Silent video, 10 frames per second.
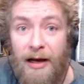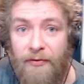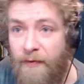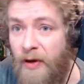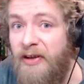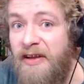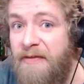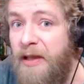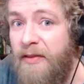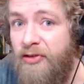Devontae
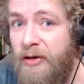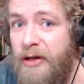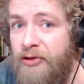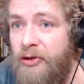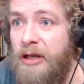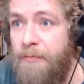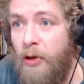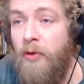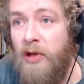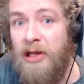Smith and Jerry Jeudy
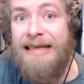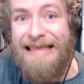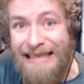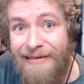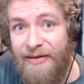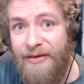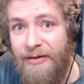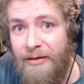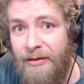both look decent